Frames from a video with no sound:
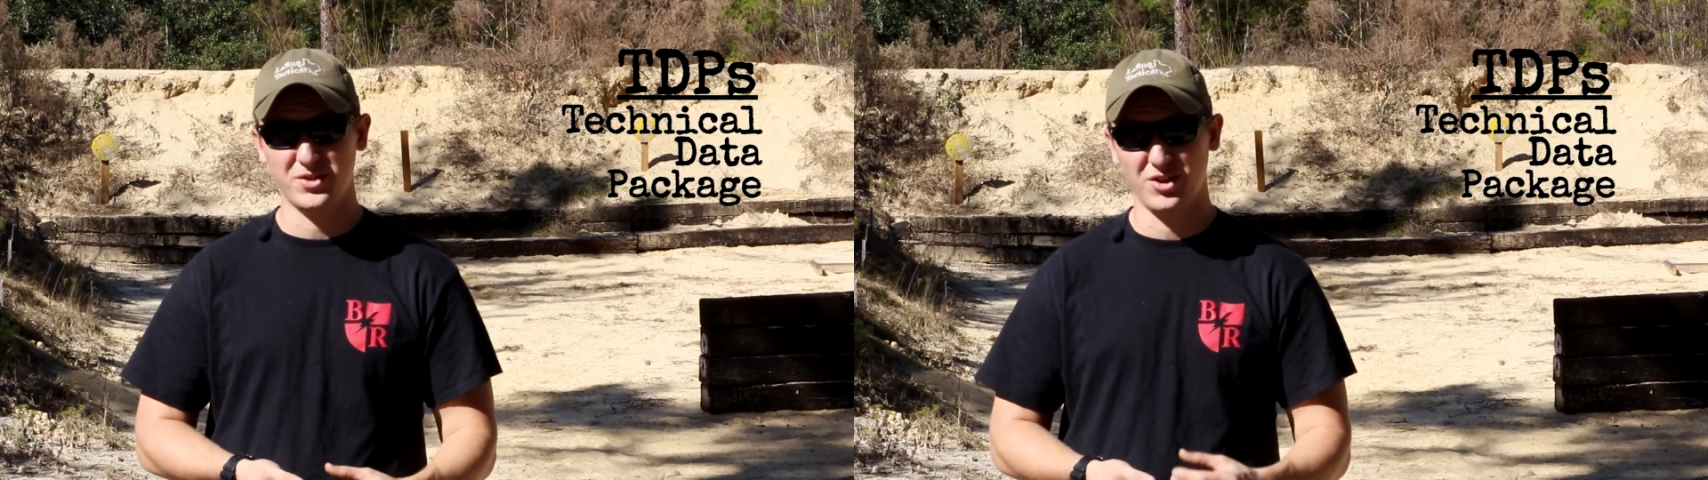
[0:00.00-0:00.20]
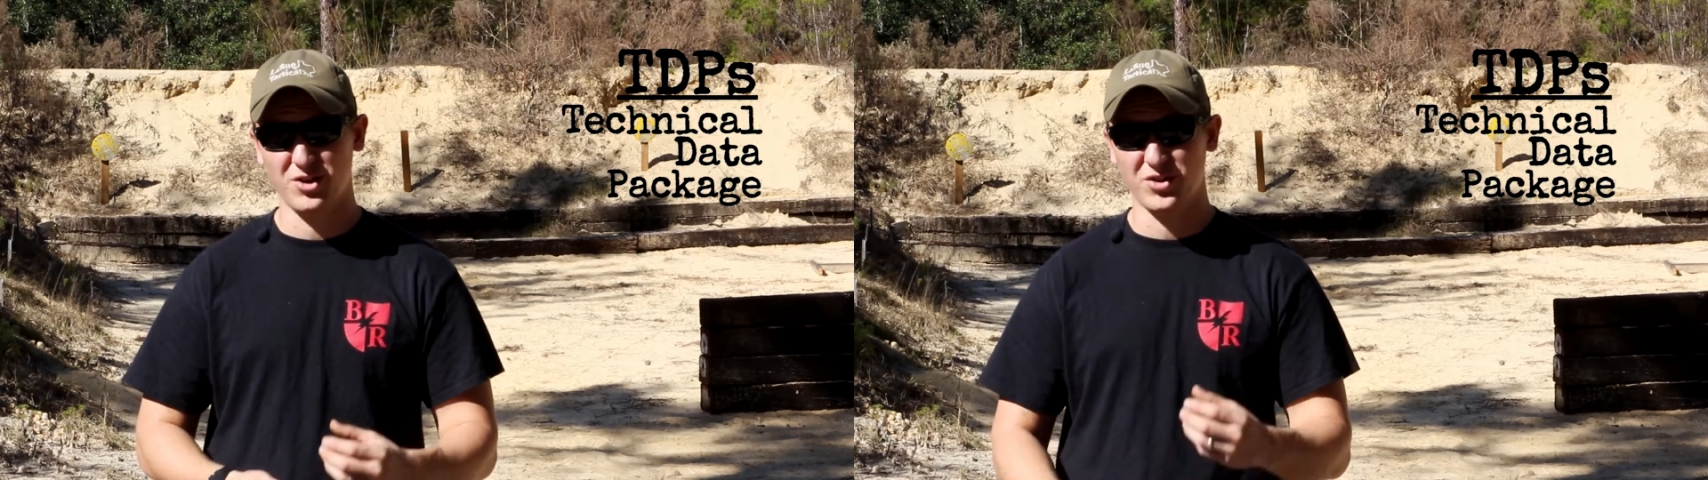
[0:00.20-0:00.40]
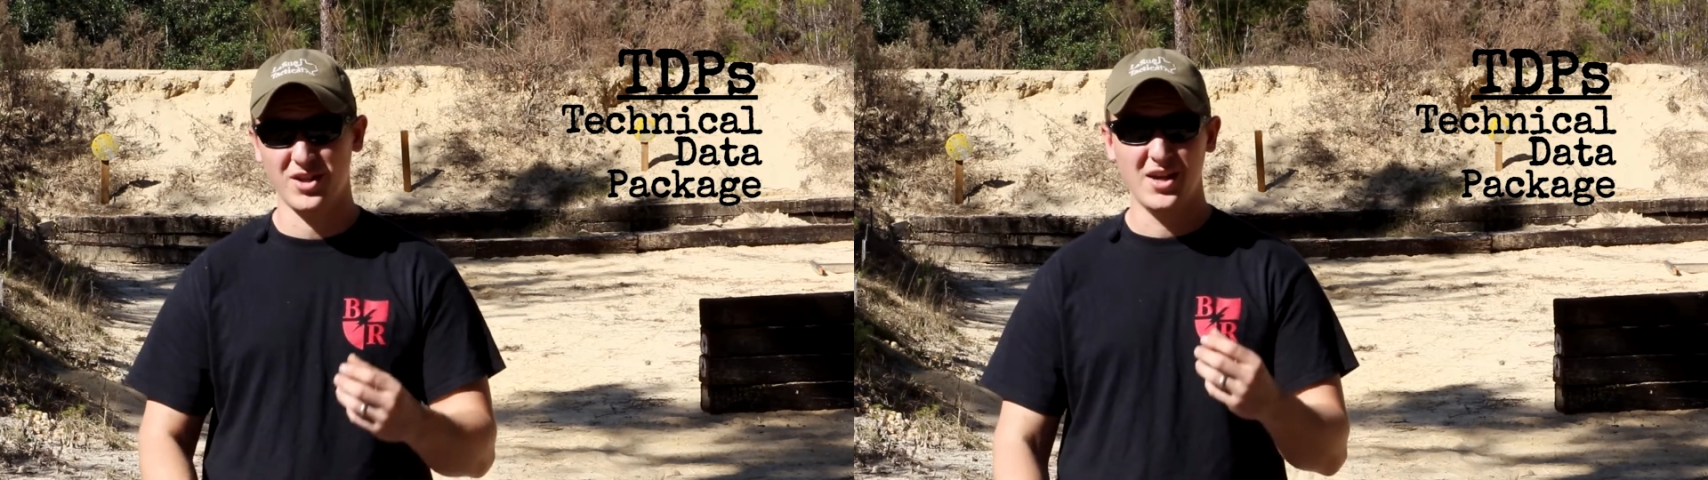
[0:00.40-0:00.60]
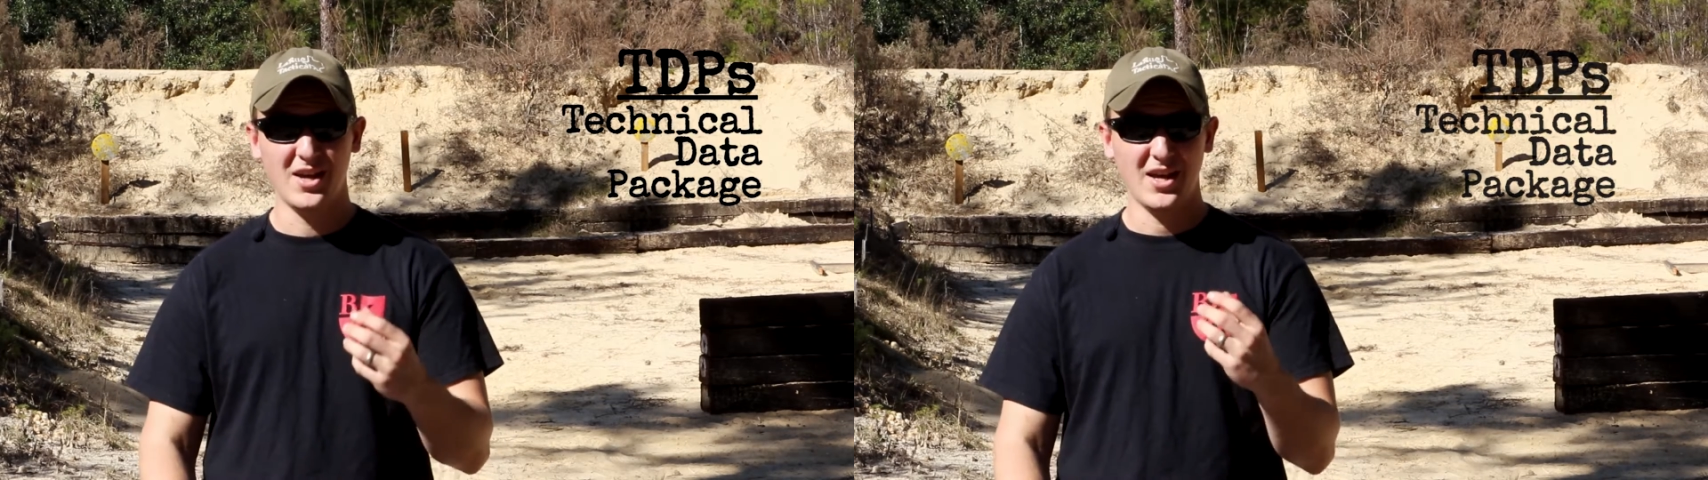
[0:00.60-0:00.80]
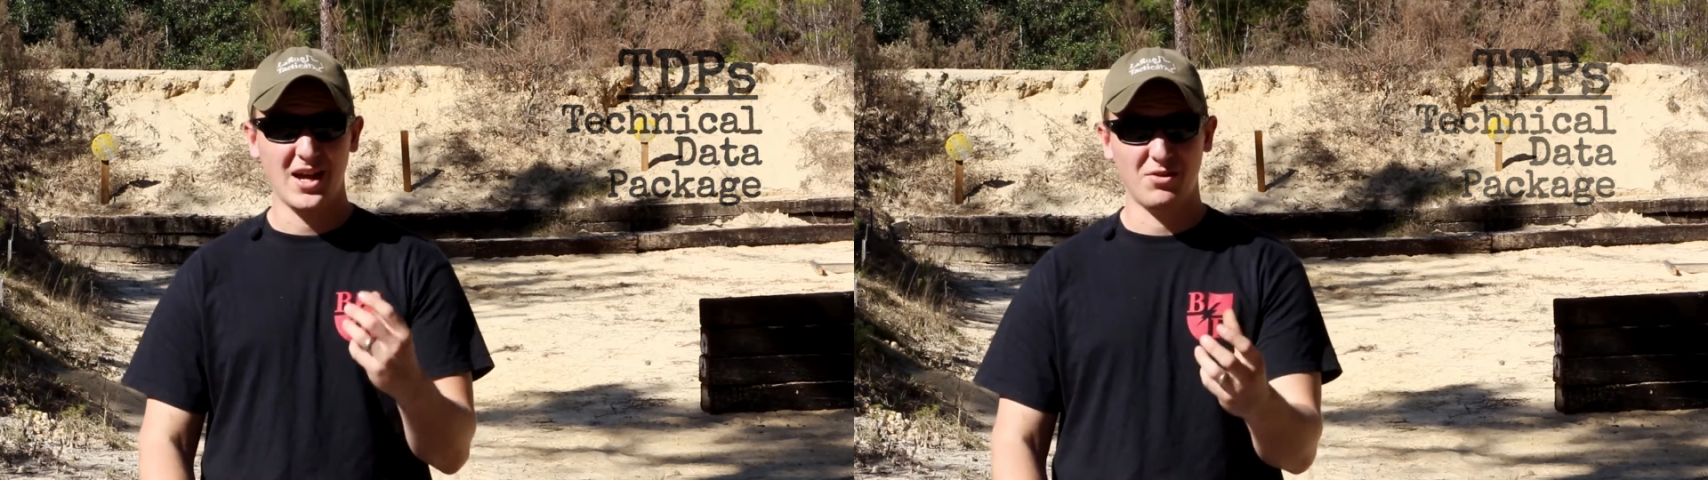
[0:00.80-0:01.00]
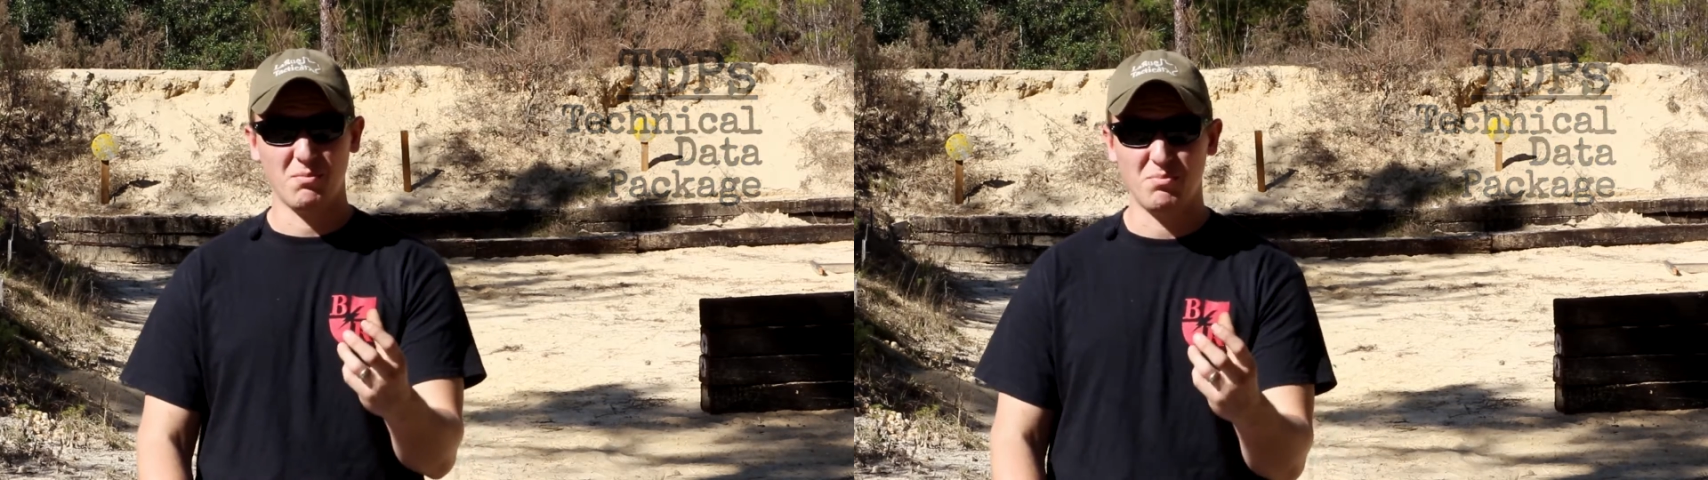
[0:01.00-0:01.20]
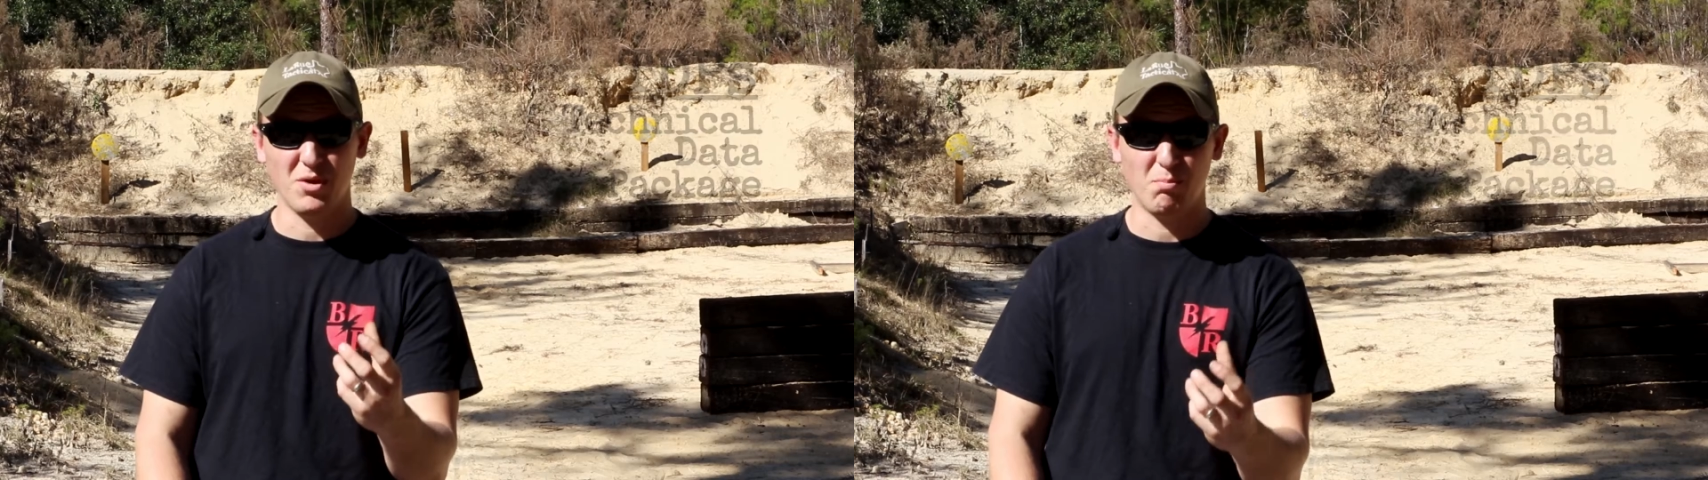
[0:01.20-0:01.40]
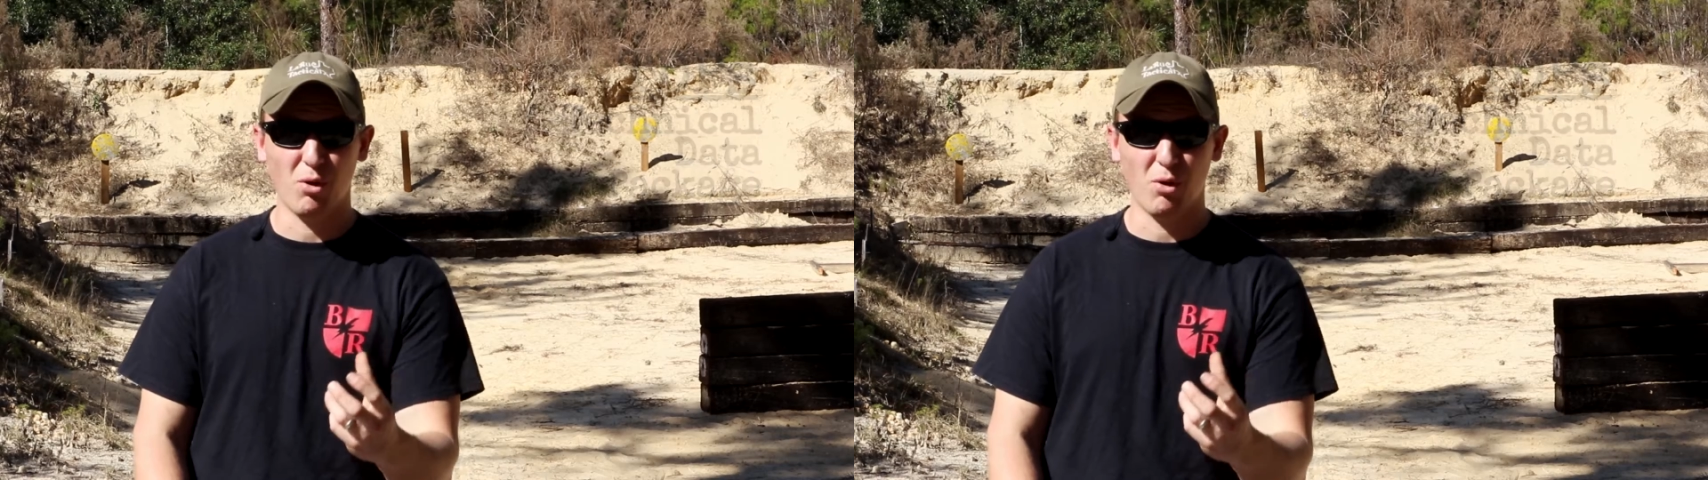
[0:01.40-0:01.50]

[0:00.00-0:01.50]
the